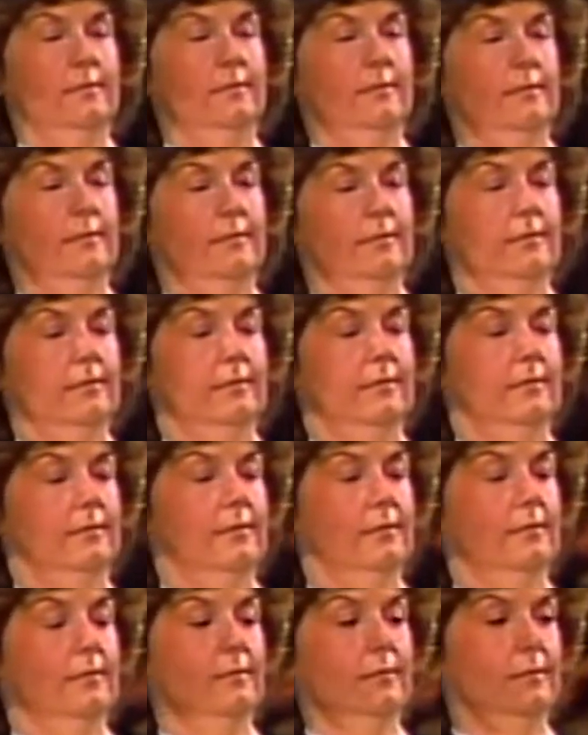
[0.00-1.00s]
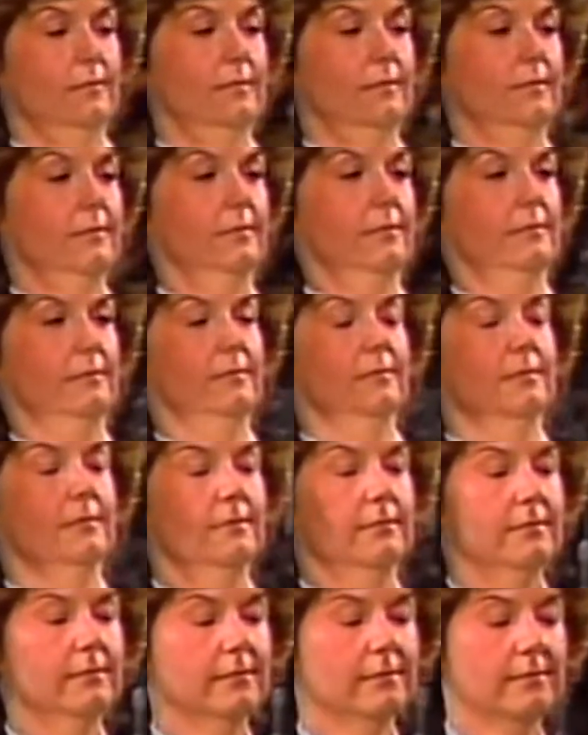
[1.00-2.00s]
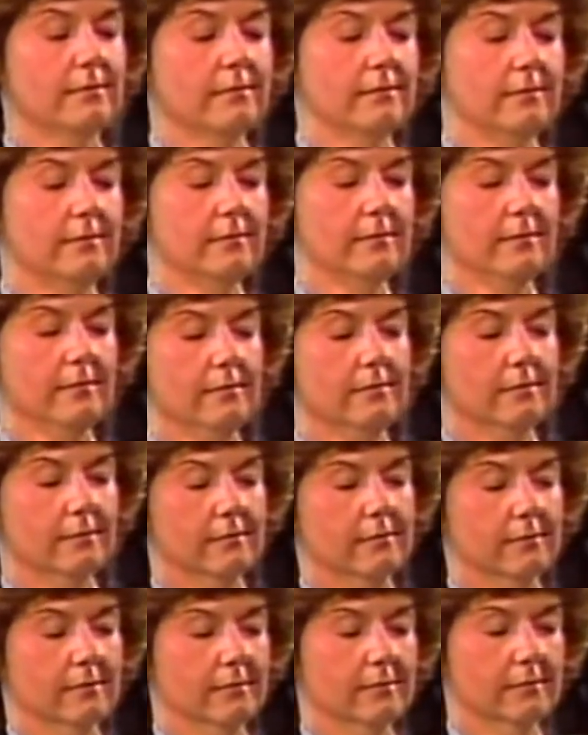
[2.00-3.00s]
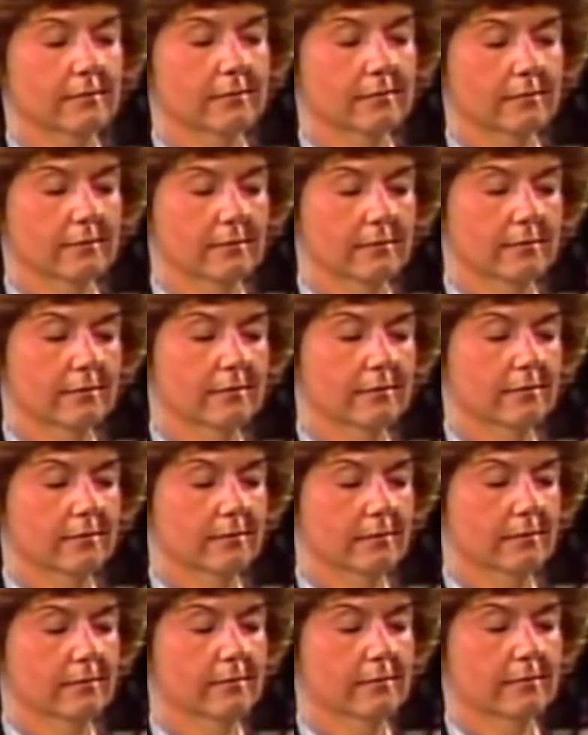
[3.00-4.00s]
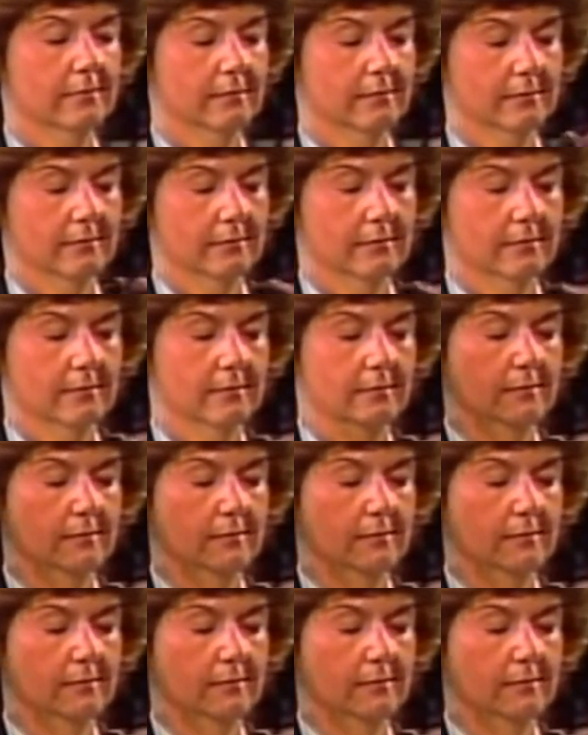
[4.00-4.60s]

(silent)